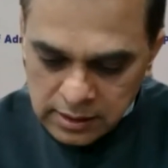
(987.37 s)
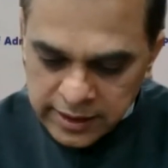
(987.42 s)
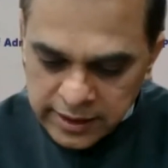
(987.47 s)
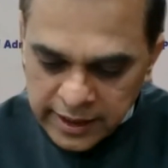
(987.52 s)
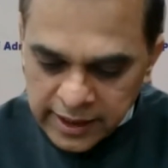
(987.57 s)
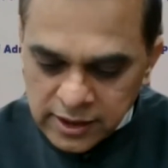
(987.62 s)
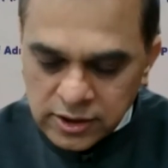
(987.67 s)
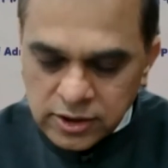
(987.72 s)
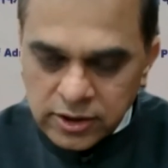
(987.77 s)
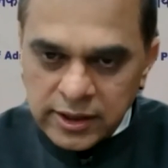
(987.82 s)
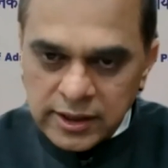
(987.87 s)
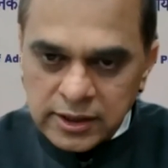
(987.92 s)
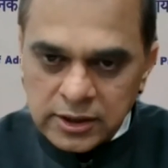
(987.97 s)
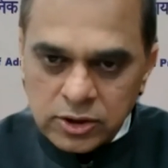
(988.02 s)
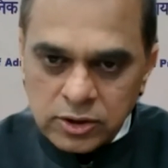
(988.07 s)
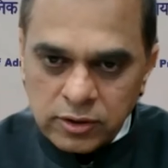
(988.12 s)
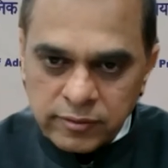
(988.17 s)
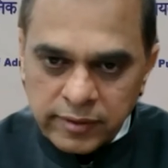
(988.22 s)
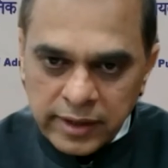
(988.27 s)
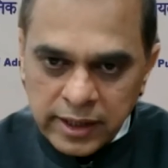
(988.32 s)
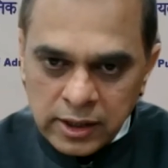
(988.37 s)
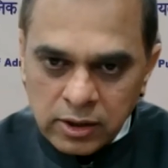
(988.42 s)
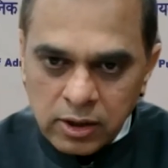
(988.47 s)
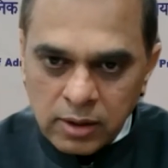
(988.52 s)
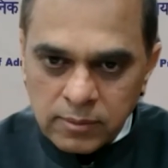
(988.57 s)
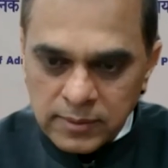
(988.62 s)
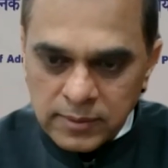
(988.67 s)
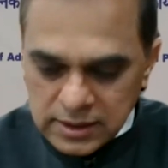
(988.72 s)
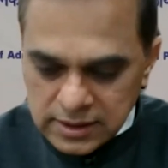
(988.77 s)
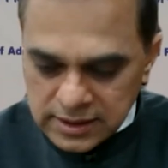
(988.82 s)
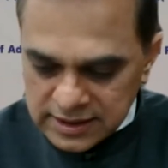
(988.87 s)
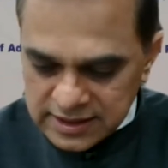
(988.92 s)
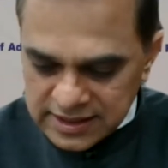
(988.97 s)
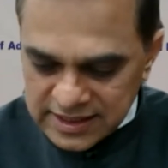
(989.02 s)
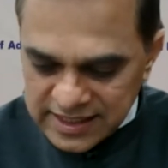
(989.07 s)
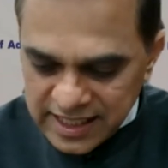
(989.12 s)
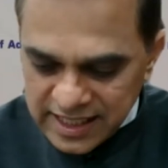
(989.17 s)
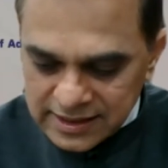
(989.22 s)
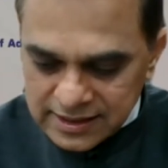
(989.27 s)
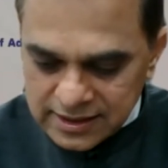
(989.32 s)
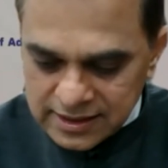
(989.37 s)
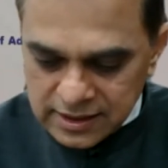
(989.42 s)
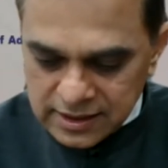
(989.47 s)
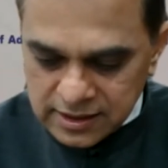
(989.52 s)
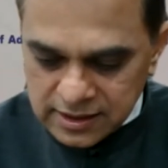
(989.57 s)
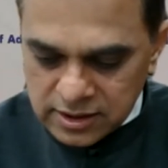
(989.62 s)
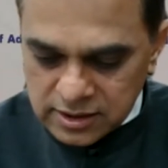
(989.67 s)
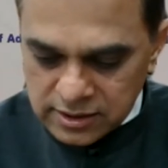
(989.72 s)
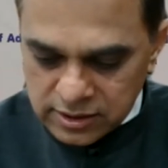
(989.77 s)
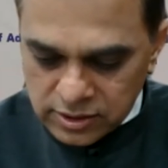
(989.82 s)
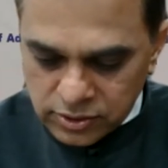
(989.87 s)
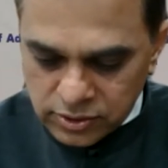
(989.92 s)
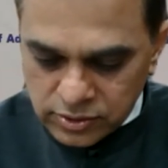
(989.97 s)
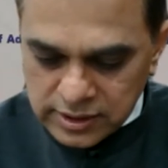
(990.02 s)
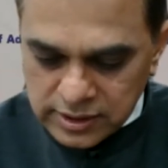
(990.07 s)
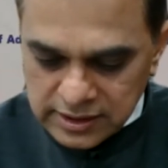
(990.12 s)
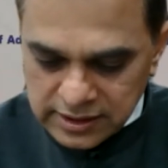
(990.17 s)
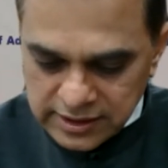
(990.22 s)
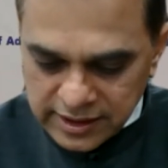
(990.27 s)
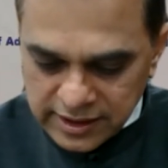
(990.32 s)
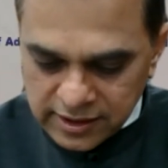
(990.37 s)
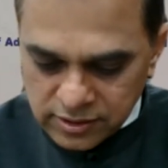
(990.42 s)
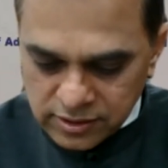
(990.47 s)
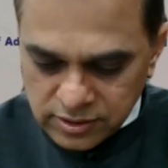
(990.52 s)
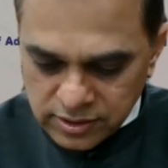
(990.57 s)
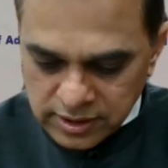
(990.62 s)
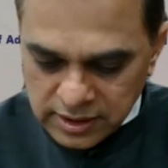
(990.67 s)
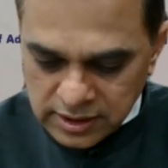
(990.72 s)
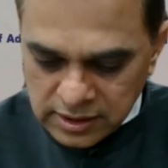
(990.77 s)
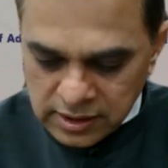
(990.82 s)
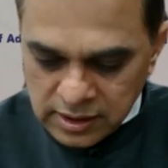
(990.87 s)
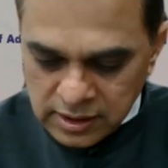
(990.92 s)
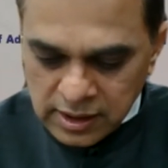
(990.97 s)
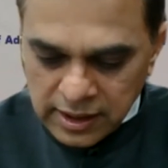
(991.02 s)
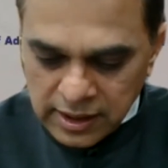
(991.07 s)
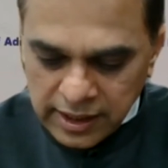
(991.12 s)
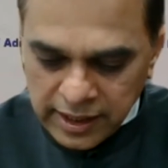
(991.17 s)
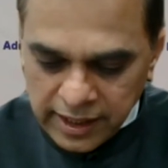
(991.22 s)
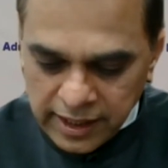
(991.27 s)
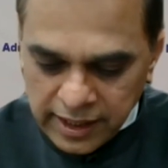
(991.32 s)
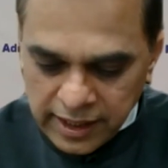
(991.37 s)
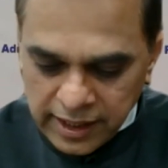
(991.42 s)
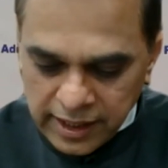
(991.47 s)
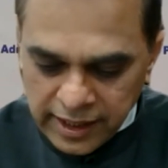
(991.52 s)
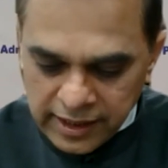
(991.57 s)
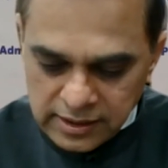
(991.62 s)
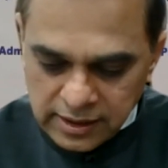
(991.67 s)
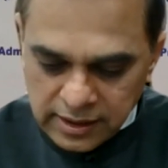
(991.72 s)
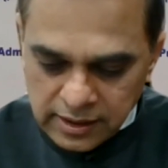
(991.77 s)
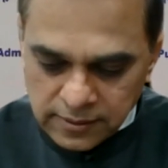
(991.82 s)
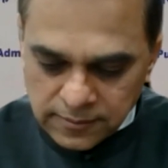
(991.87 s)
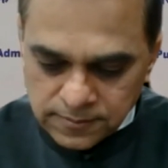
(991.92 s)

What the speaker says: directorates of economics and statistics in the Union Territory, and